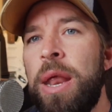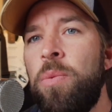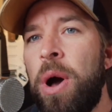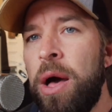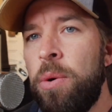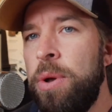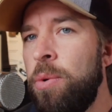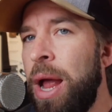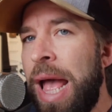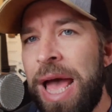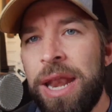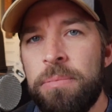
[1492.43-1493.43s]
And while we
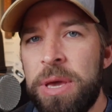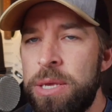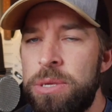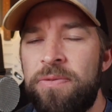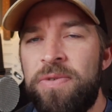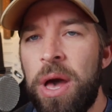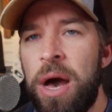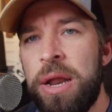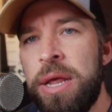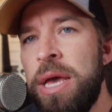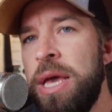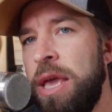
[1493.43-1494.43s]
were enemies of
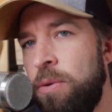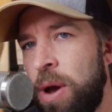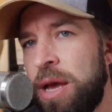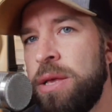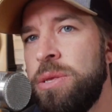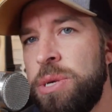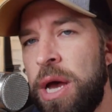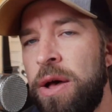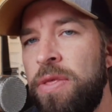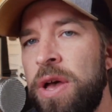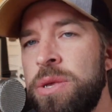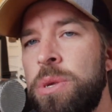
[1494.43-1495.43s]
God, He
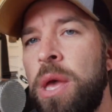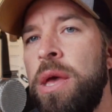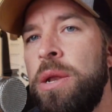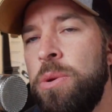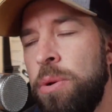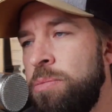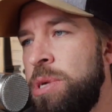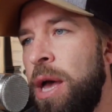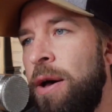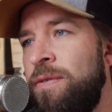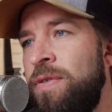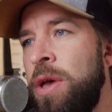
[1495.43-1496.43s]
reconciled us to
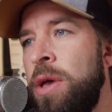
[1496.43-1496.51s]
Himself.